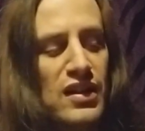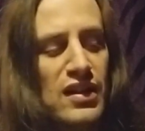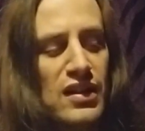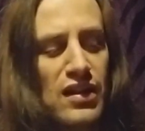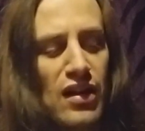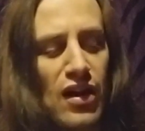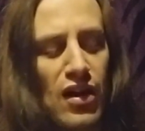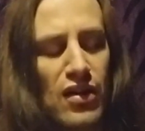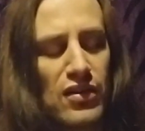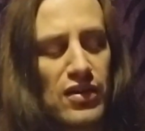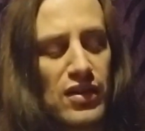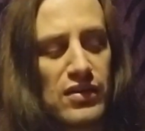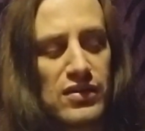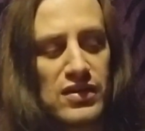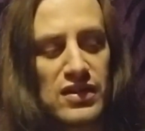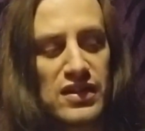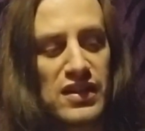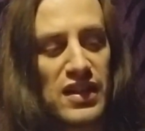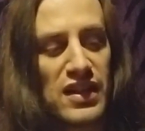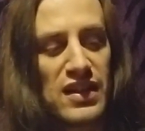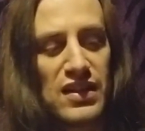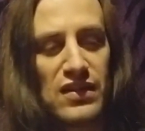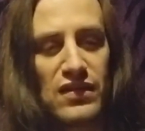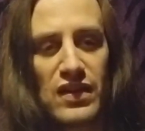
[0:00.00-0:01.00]
all the
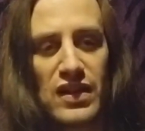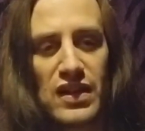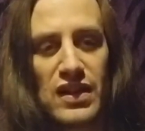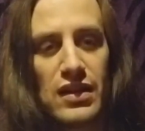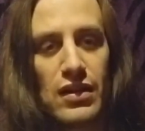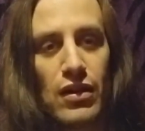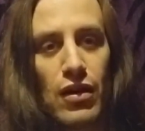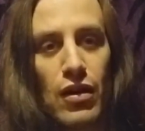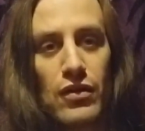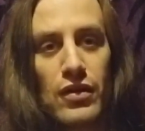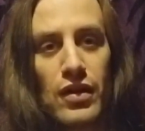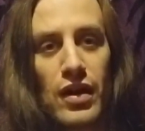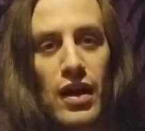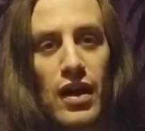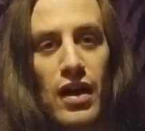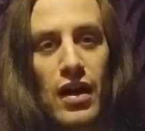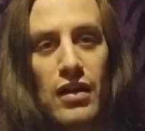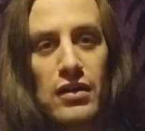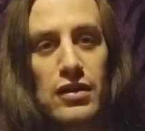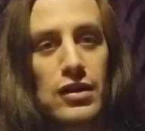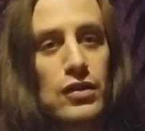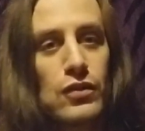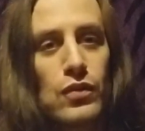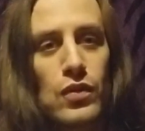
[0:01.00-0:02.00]
TV, all the
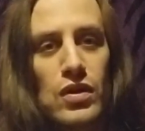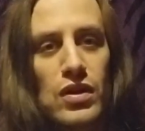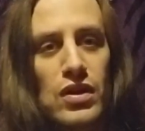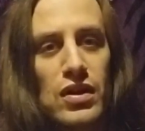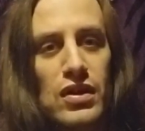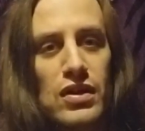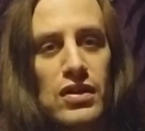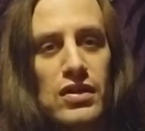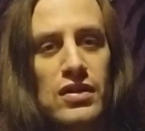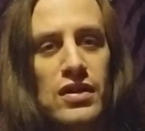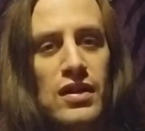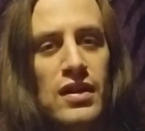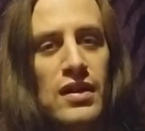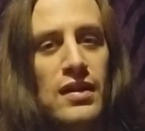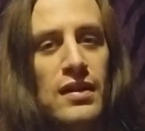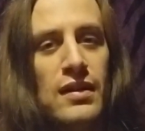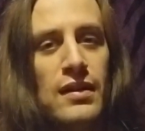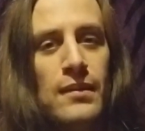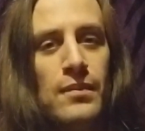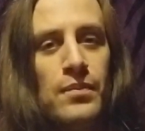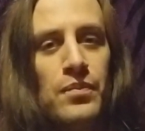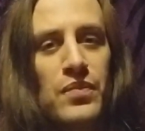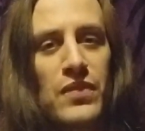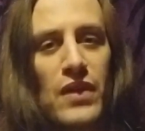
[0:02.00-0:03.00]
Hollywood,
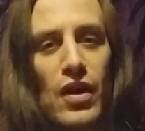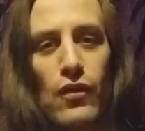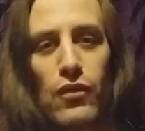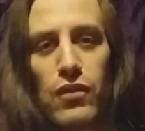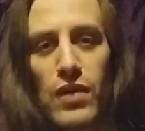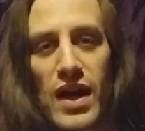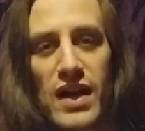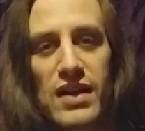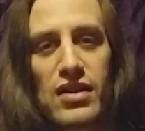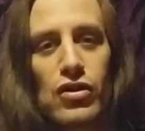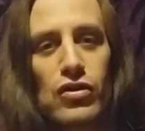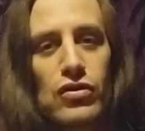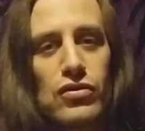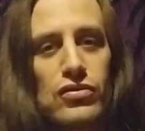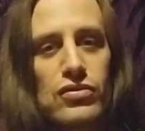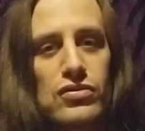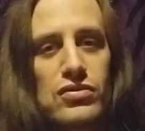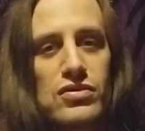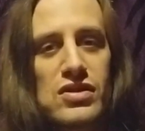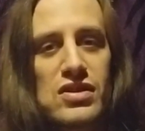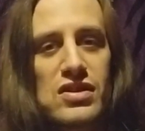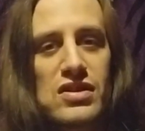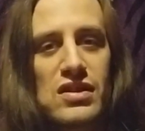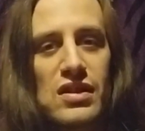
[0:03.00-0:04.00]
the
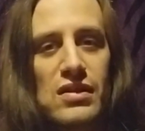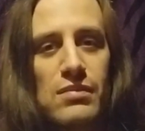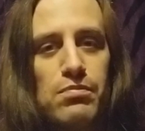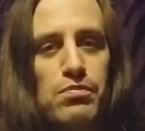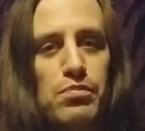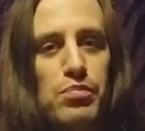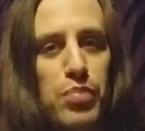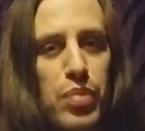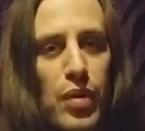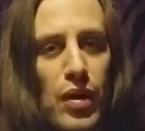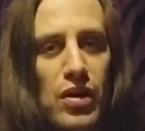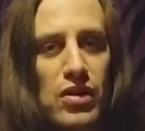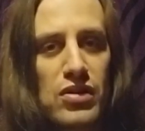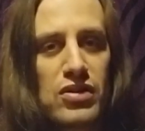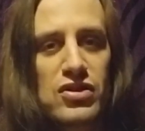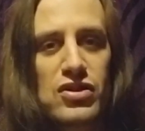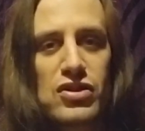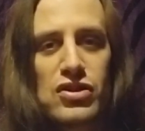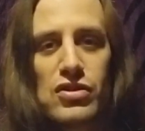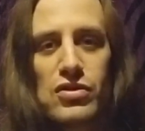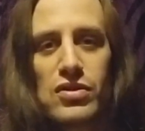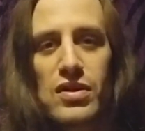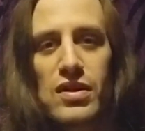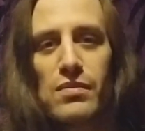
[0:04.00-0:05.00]
records, the
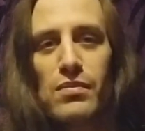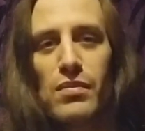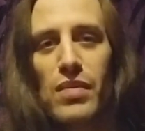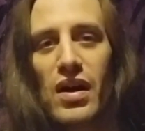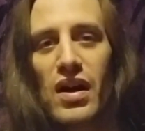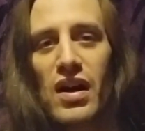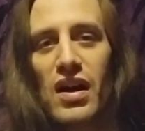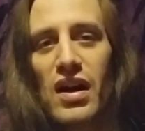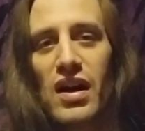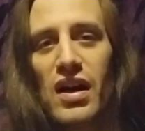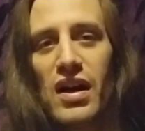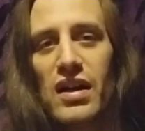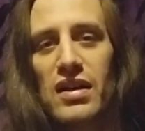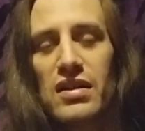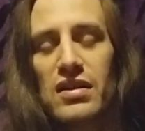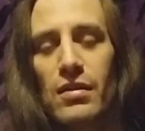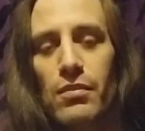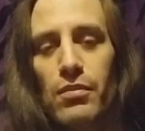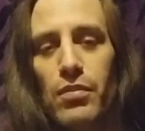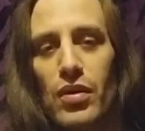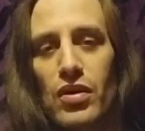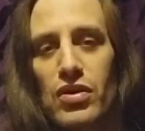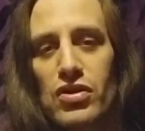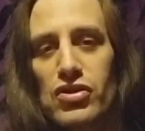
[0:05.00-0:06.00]
books you can buy, the
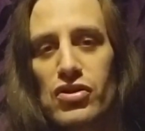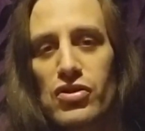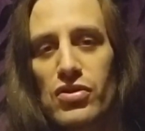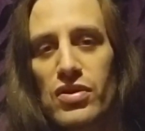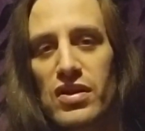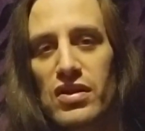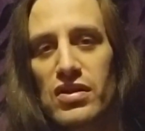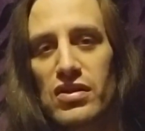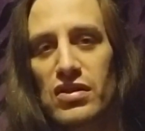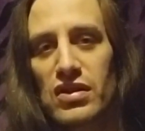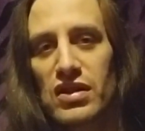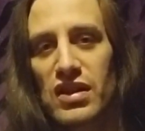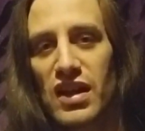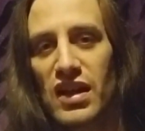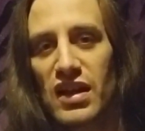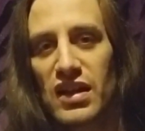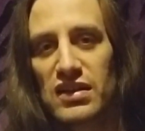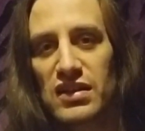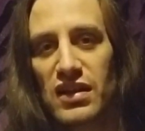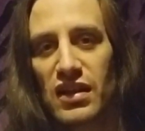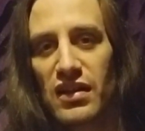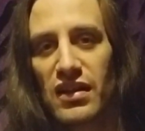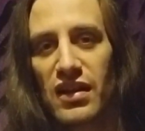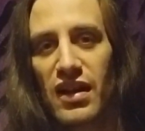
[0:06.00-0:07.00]
books you can get
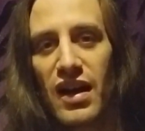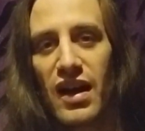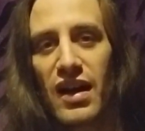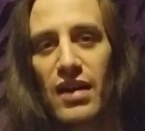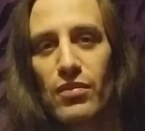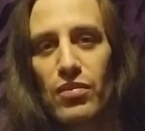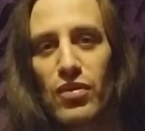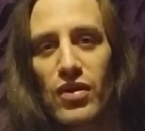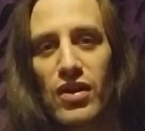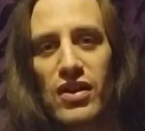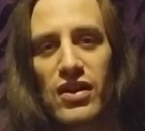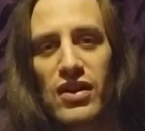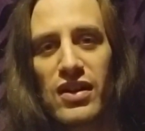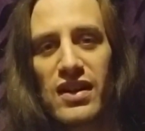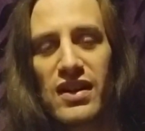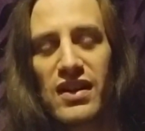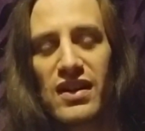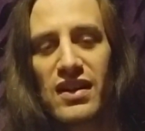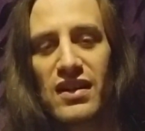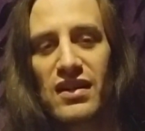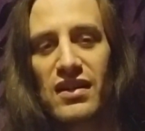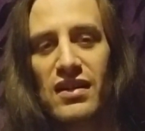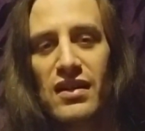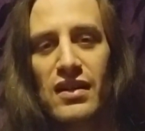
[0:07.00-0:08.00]
at the library,
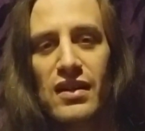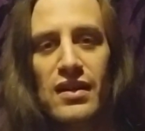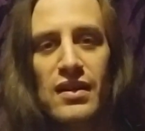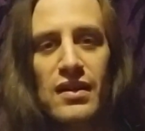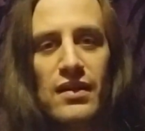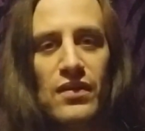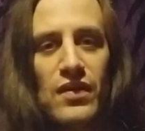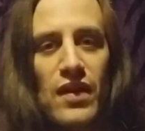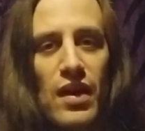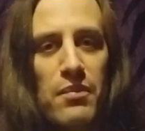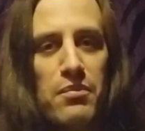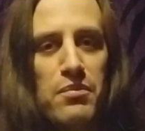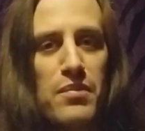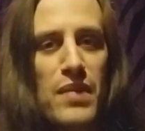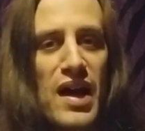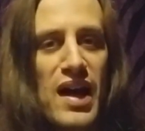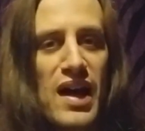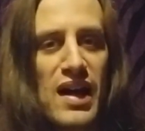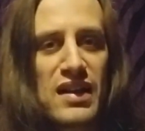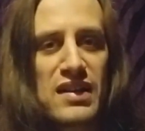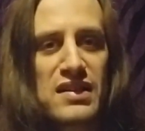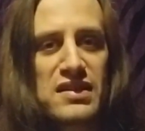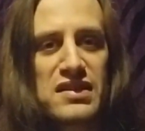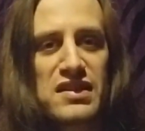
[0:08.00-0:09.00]
the
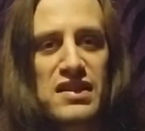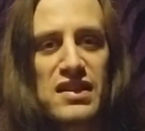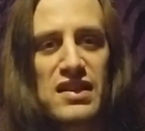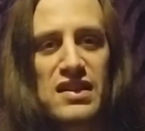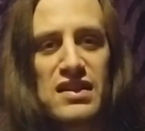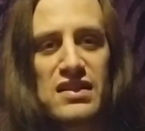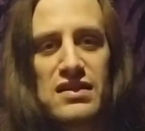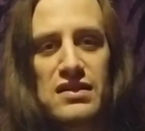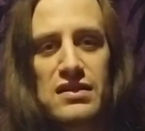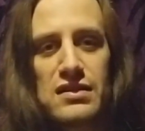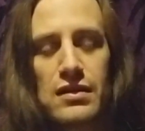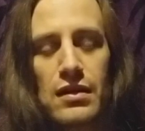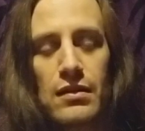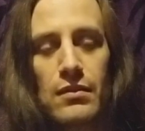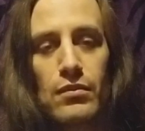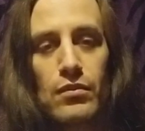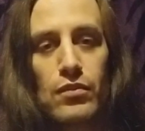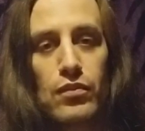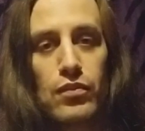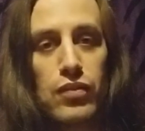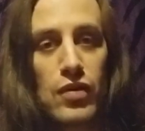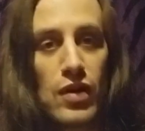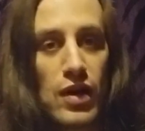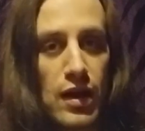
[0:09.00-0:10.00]
magazines.
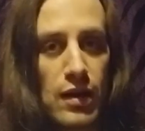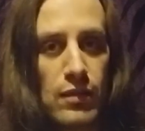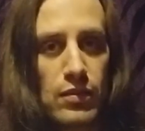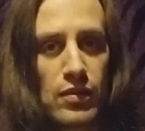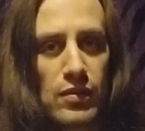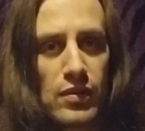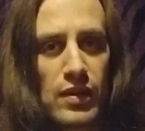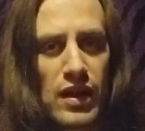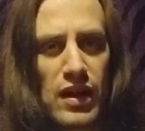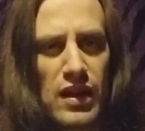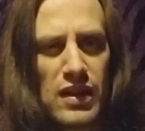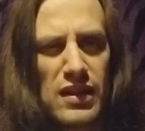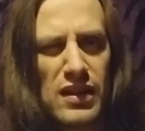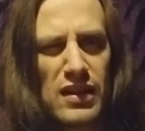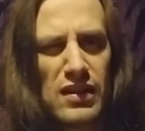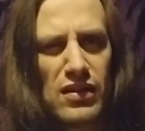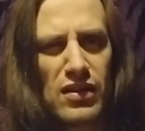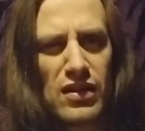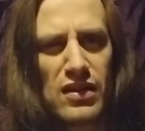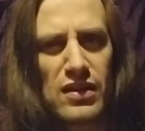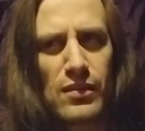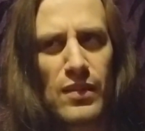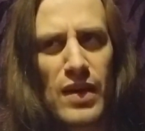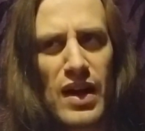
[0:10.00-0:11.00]
Probably, I didn't
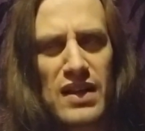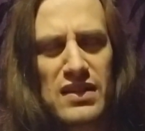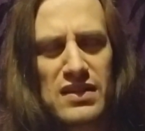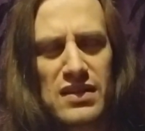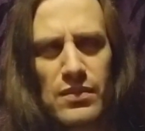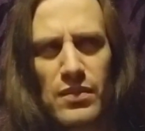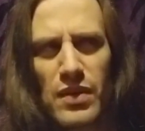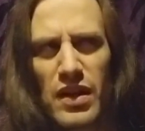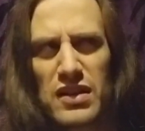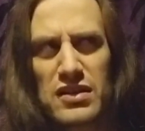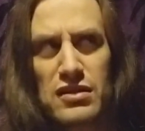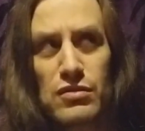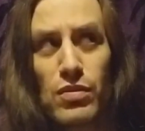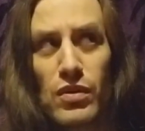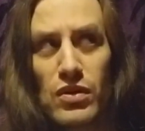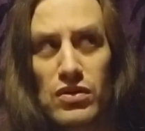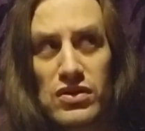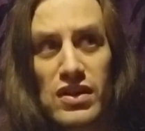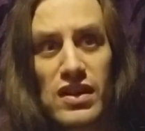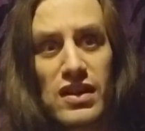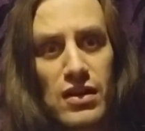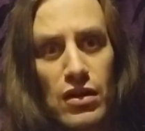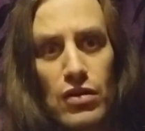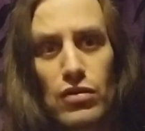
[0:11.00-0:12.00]
look at the magazine, but I suppose
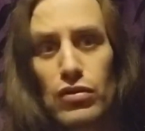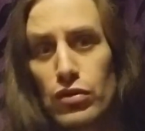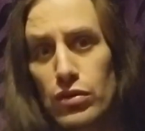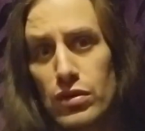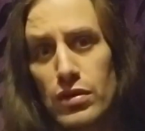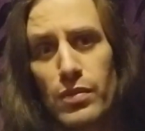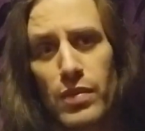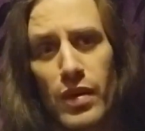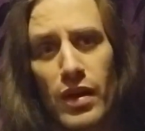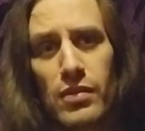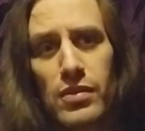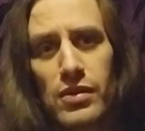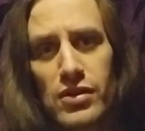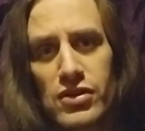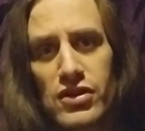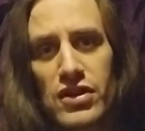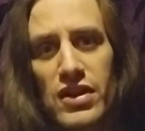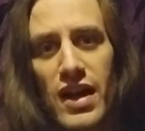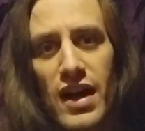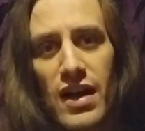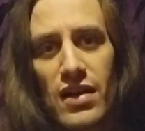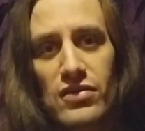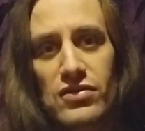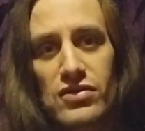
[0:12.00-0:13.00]
they go through the
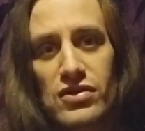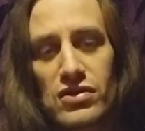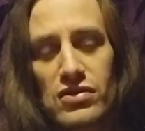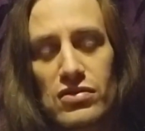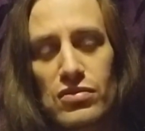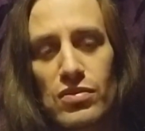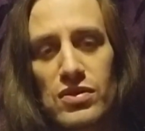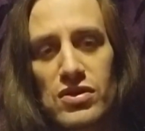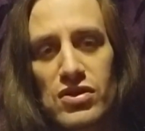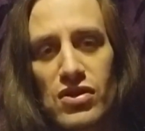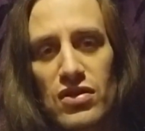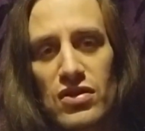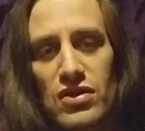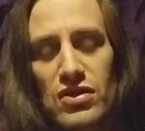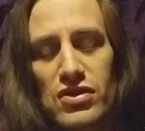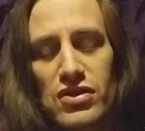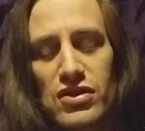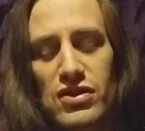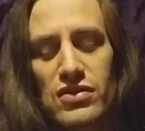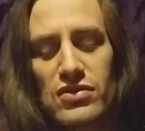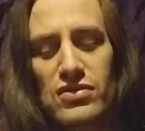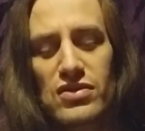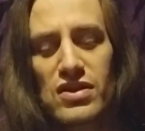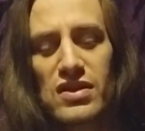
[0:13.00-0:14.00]
publishing houses, which are the
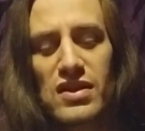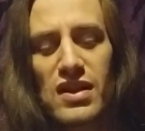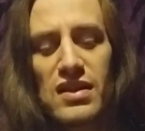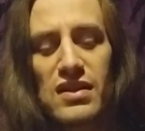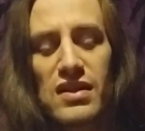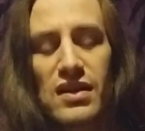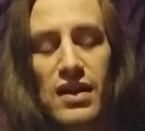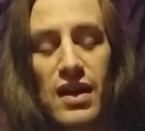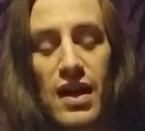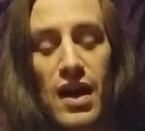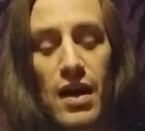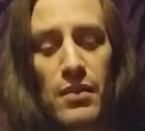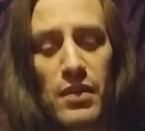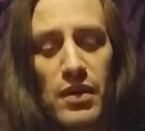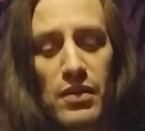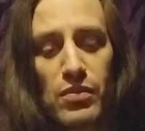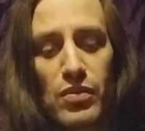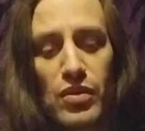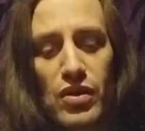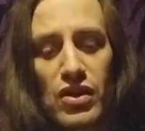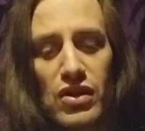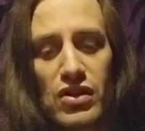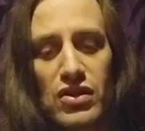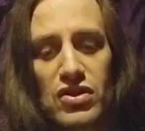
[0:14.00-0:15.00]
Jews, and then the comic
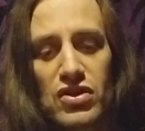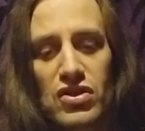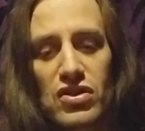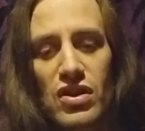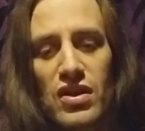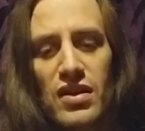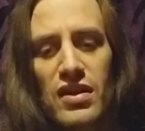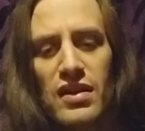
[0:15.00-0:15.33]
books,